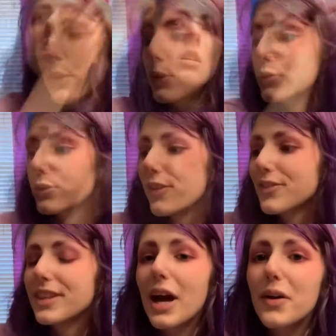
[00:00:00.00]
So
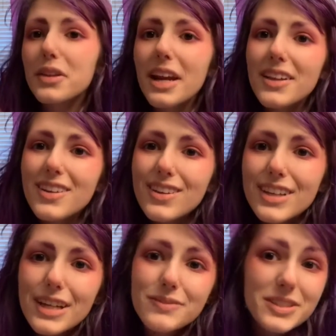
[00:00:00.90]
now that I look like
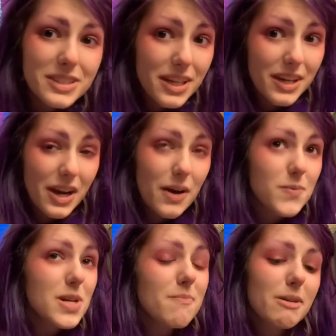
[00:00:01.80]
I'm sick, I'm
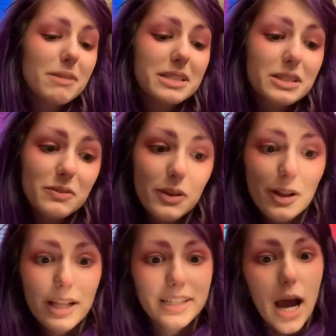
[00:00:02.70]
gonna make myself look
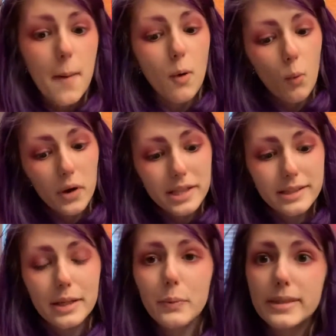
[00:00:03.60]
like I'm
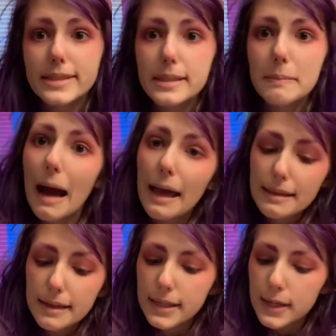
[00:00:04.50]
oily with some
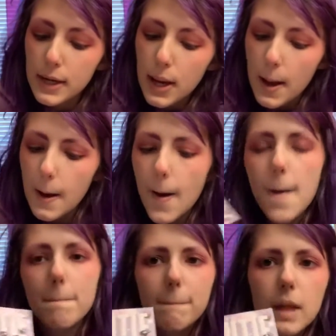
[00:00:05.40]
highlighter.
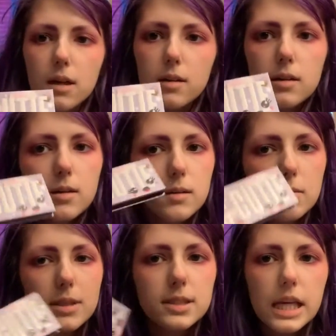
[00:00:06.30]

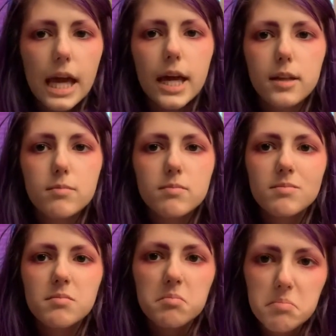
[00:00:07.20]
Once again,
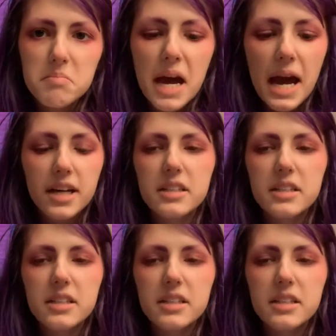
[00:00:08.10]
MAC.